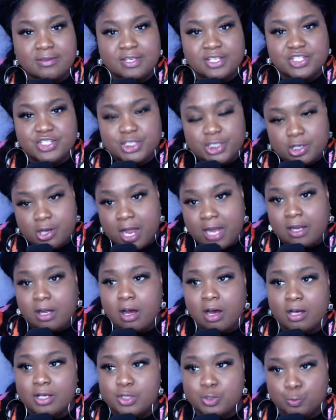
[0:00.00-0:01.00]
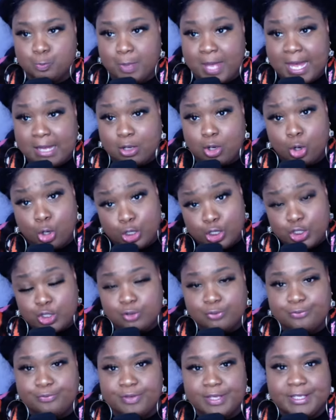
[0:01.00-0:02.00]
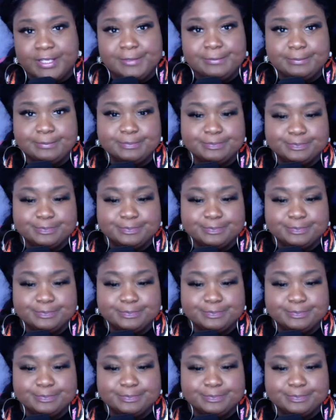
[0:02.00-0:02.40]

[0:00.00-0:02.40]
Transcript: This year, I call you back on your feet.